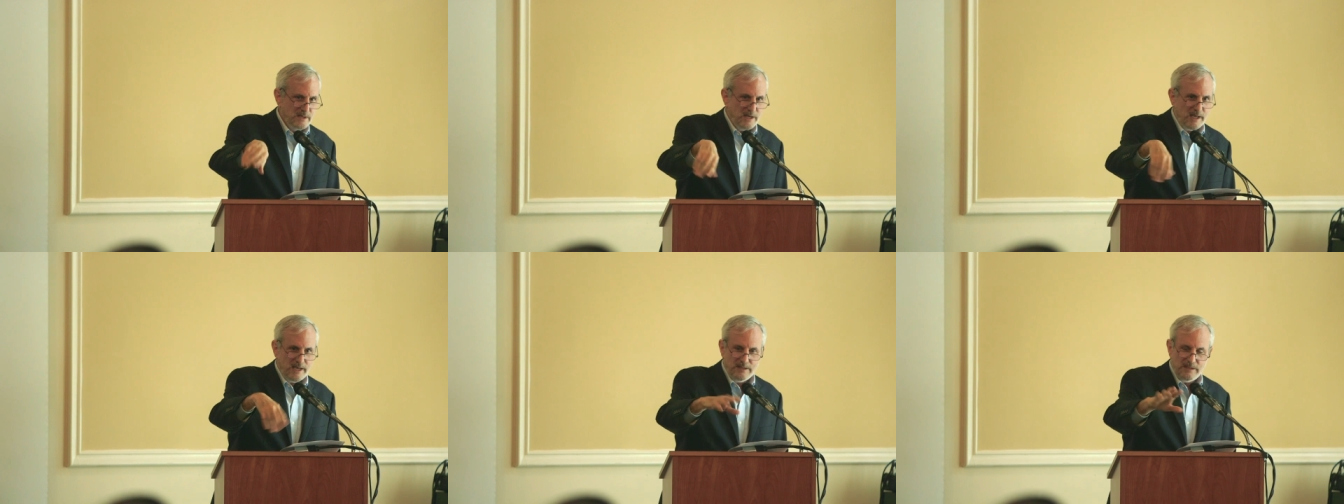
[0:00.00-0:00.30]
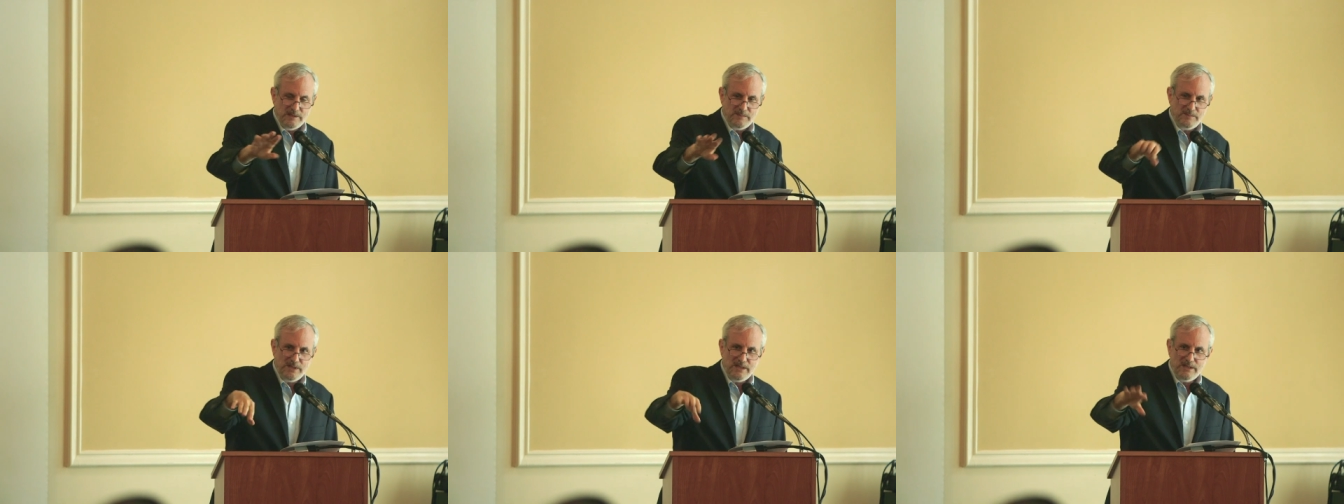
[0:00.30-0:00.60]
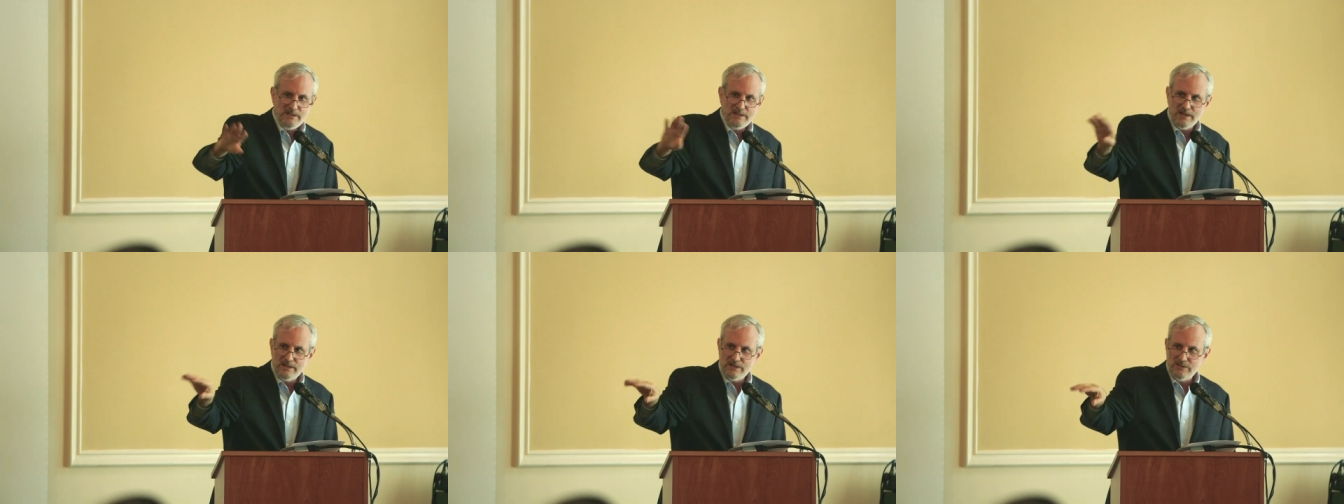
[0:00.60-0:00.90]
an I D
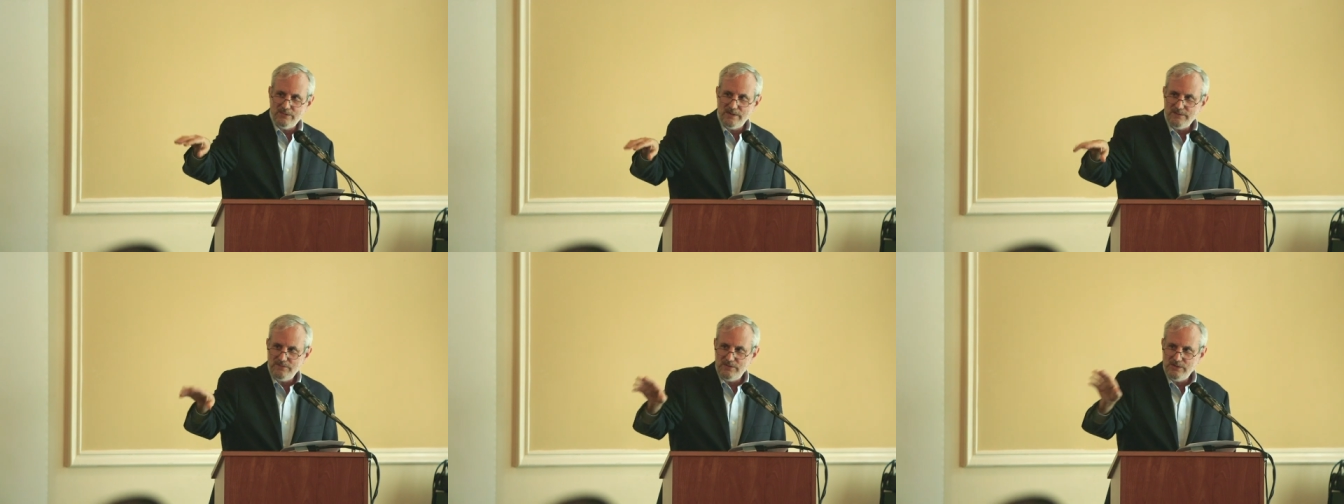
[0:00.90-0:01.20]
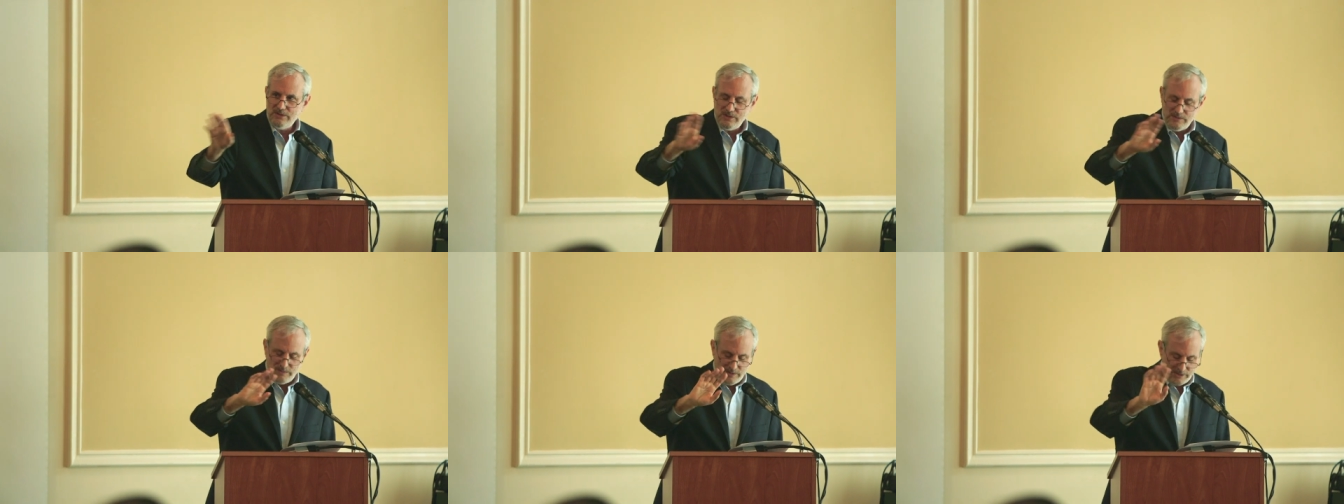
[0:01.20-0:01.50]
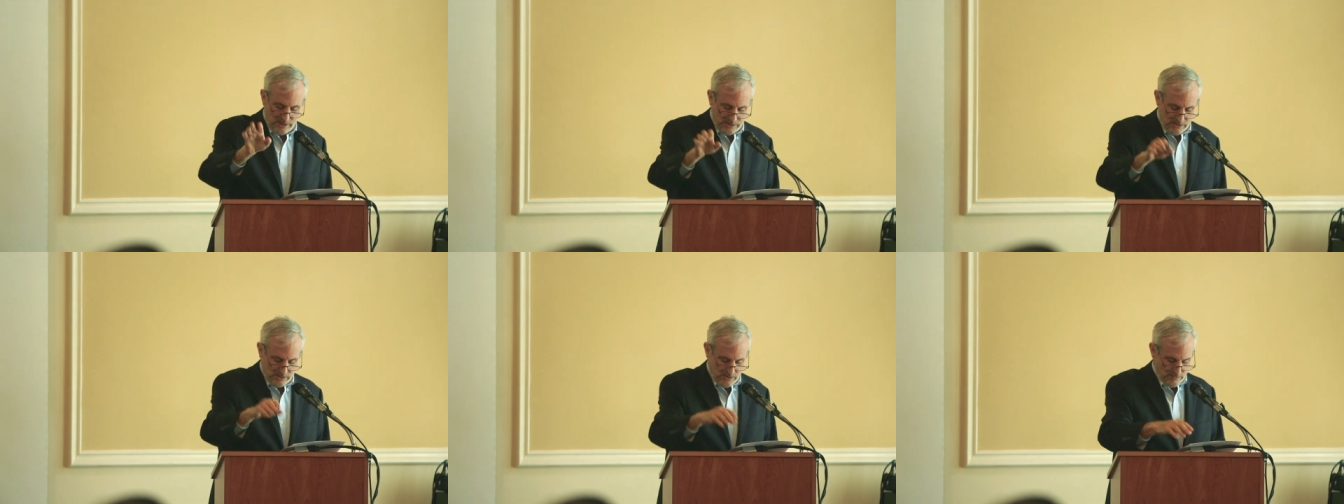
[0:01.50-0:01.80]
P, not a refugee,
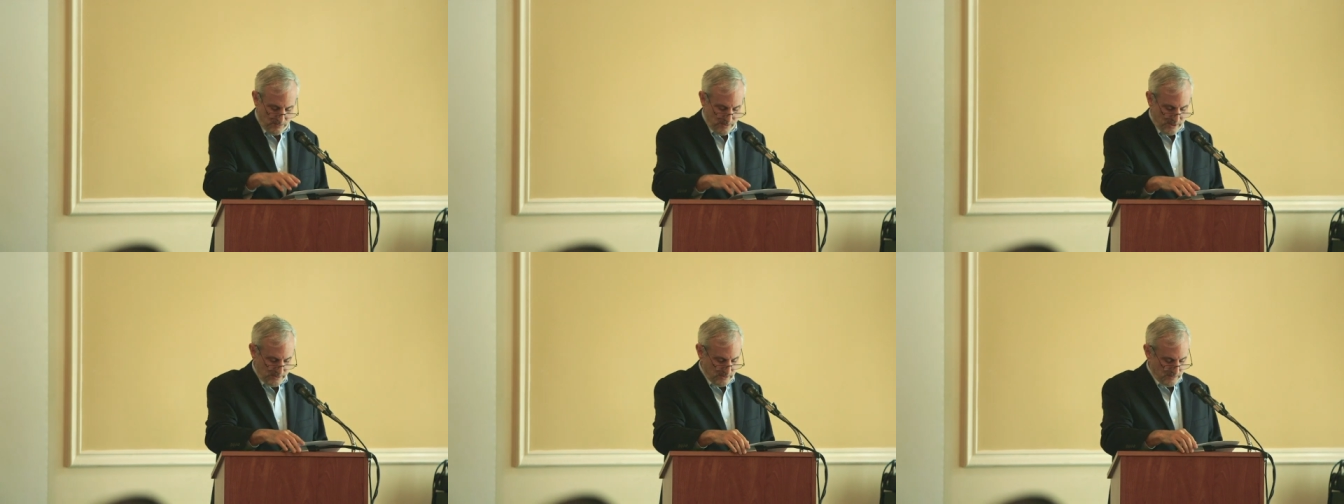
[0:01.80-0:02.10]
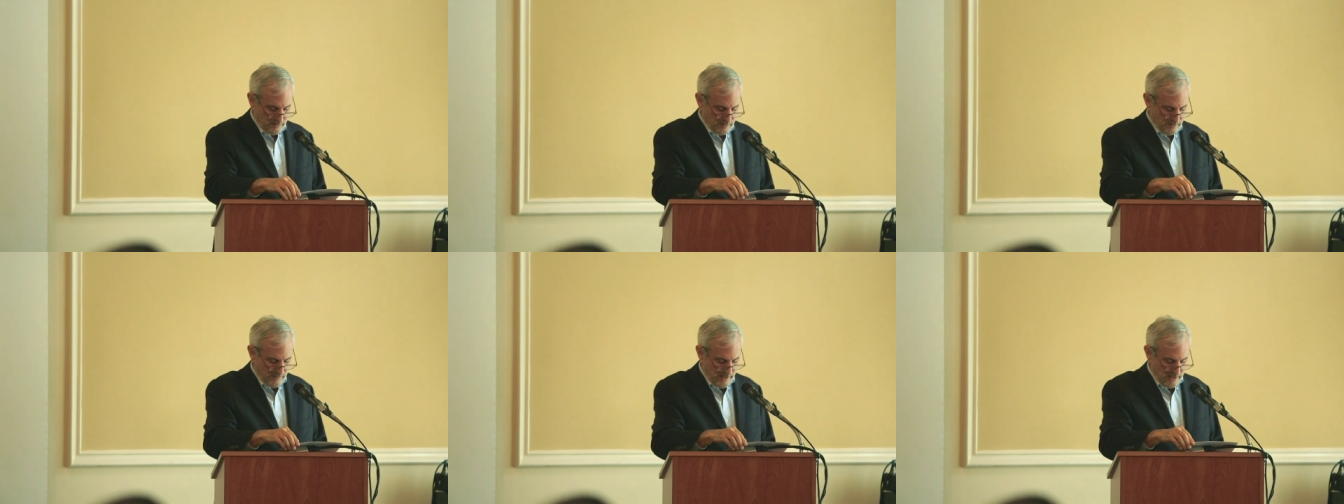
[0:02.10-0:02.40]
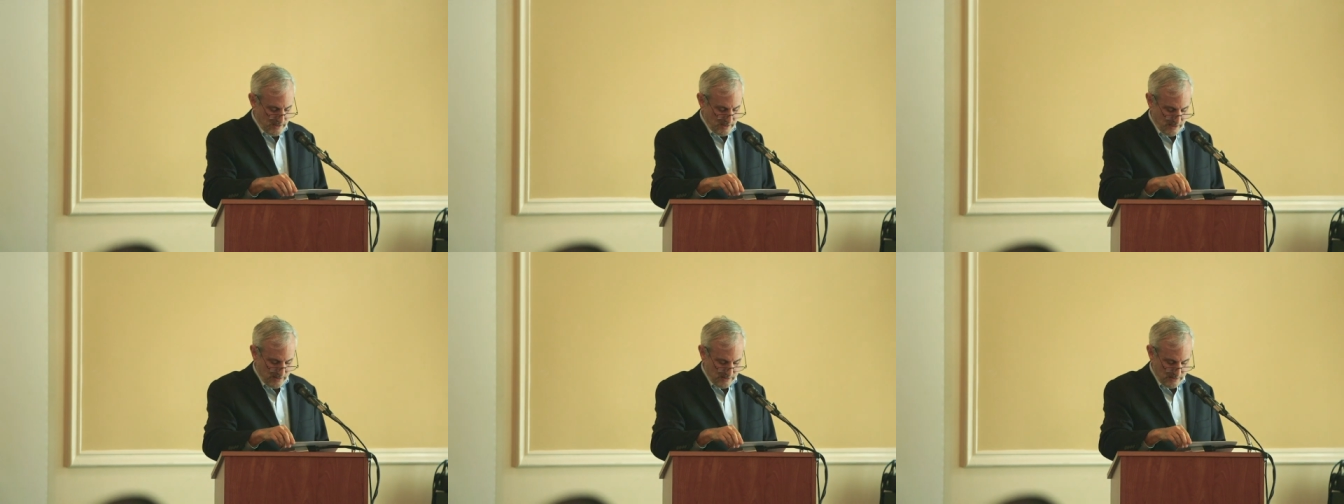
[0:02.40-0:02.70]
because your right to
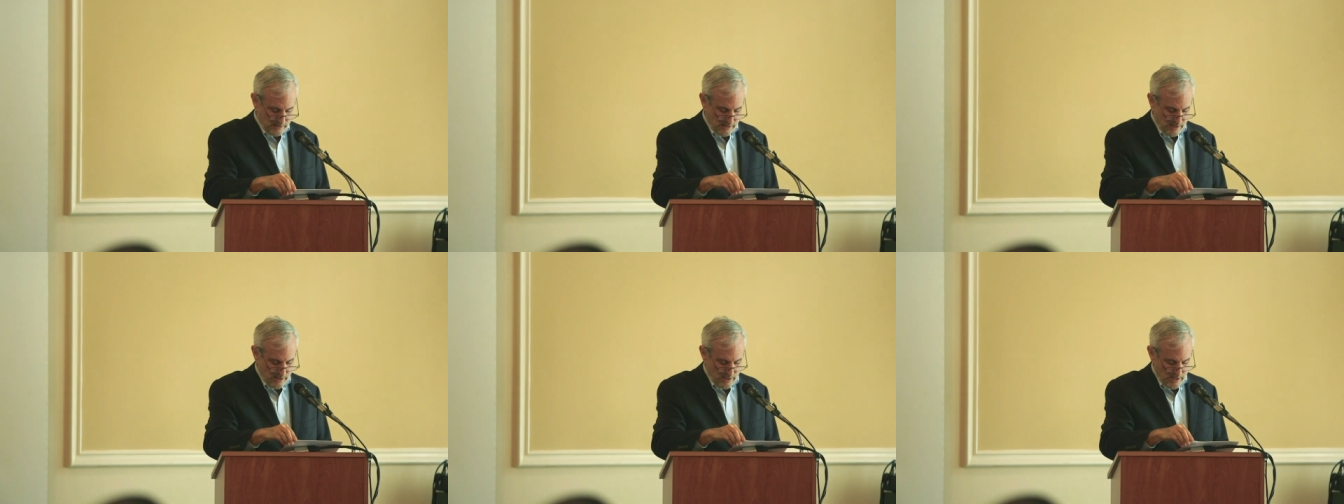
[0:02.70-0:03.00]
remain has...